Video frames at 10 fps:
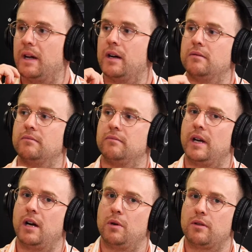Yeah.
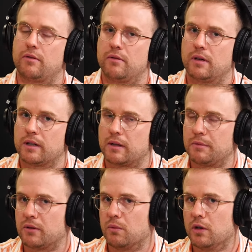Yeah, I went through a
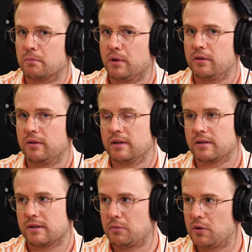company called WorkPod.
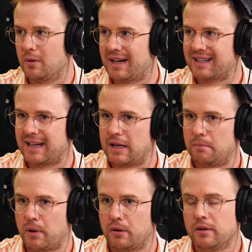It's mm. W R K
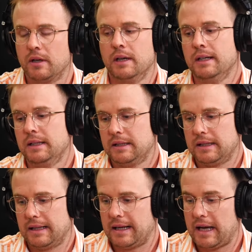Pod.
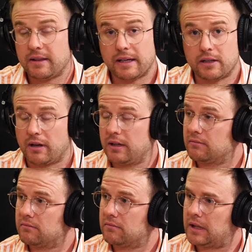Uh, and they're great.
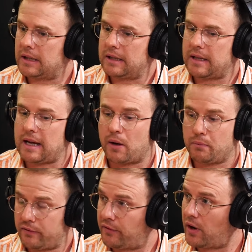Uh, and they
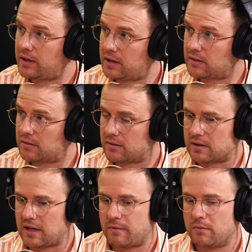help you find the
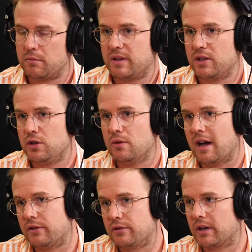staff member, but then you
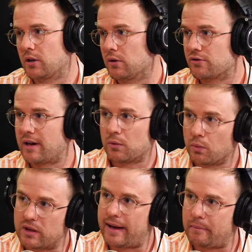have a direct contract
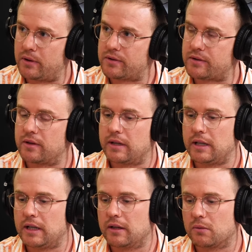with that person
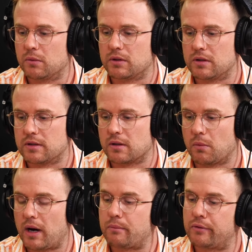in the end, which is the
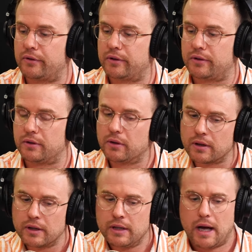way I preferred to do it.
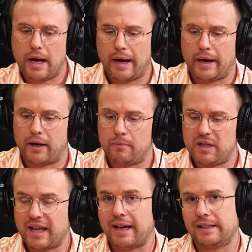Um,
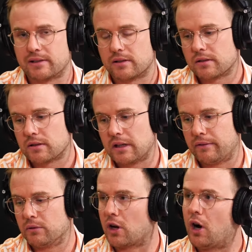in that instance, if
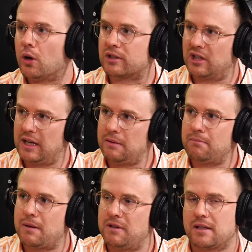it was a whole team,
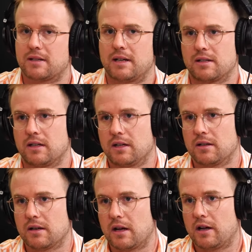maybe that starts to
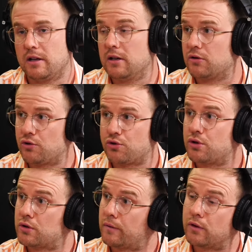get uh, in,
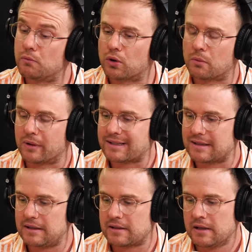introduce a few more
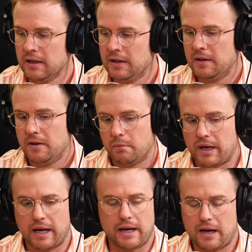complexities. But uh,